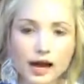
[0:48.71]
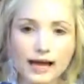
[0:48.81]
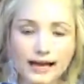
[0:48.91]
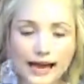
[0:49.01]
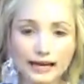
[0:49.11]

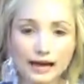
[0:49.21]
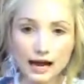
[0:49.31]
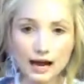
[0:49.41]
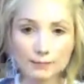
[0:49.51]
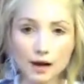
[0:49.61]
Okay,
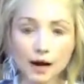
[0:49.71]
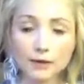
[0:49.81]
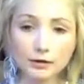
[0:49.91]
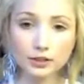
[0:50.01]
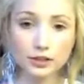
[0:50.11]
I'm
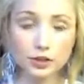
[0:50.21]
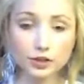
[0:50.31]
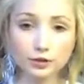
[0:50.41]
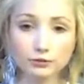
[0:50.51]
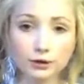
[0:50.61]
now going to talk
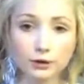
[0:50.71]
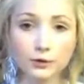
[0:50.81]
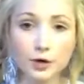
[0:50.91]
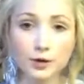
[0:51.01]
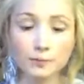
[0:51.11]
you through
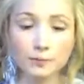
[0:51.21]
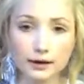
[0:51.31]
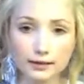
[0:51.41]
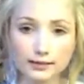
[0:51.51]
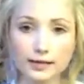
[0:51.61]

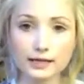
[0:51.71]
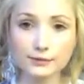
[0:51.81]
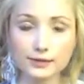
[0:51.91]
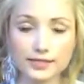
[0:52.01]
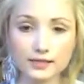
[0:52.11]
my daily
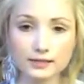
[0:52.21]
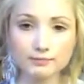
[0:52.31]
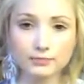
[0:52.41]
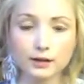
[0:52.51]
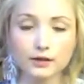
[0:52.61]
routine.
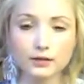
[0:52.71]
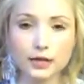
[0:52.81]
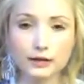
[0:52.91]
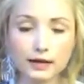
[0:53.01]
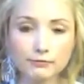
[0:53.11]

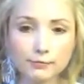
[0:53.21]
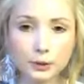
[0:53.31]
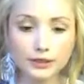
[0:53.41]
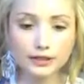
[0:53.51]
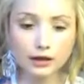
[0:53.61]
So every
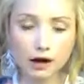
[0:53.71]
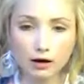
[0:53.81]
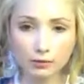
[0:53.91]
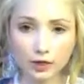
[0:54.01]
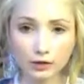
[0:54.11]
morning
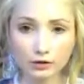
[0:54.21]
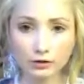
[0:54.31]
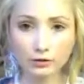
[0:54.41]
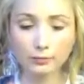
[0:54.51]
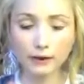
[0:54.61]
I wake
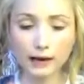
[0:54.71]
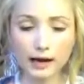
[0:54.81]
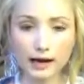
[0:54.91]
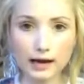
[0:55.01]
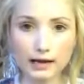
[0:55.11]
up
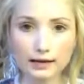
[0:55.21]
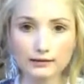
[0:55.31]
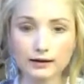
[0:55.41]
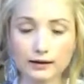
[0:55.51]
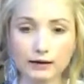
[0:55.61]

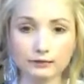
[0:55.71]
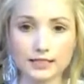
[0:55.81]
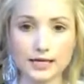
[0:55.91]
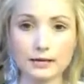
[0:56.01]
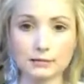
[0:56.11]
and I have to
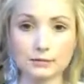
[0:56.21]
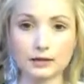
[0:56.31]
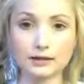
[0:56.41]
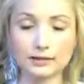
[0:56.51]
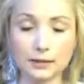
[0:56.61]
take
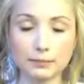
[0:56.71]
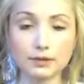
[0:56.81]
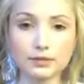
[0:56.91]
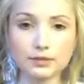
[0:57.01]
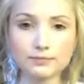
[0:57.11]
my
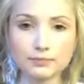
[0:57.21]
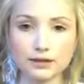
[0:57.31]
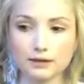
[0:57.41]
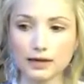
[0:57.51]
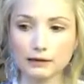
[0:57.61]
tablets.
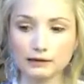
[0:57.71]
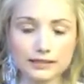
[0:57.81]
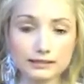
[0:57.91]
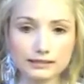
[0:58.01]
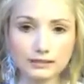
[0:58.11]
Now it's a
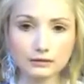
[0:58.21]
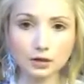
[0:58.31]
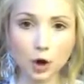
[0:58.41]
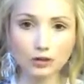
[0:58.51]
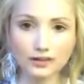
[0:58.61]
nice little
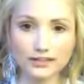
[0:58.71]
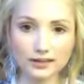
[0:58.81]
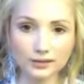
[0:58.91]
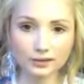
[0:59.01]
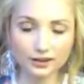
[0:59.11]

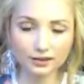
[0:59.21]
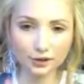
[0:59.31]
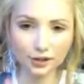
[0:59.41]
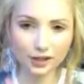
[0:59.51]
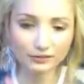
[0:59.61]
cocktail that I've
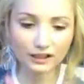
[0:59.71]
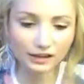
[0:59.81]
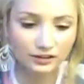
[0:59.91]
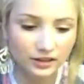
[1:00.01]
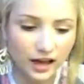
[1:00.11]
got going
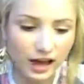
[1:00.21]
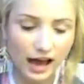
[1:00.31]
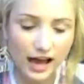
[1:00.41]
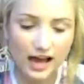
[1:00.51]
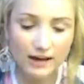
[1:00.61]
on.
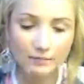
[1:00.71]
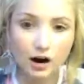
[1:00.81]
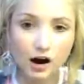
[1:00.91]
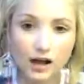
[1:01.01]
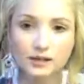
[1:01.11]

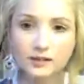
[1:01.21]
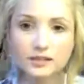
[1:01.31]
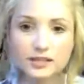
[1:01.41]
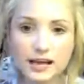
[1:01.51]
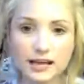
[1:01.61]
I
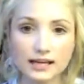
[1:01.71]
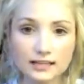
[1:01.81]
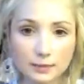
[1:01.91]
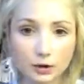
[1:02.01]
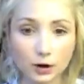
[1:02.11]
use a
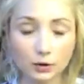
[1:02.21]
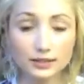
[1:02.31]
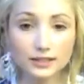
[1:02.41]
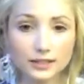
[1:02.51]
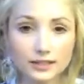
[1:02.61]
tablet holder
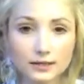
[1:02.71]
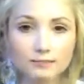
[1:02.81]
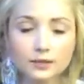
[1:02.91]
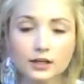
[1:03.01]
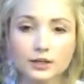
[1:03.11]
system.
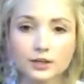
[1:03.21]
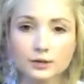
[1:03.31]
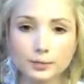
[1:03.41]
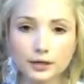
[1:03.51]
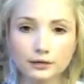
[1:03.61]
So at
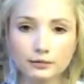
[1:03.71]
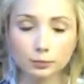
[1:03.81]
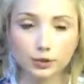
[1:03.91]
the beginning of the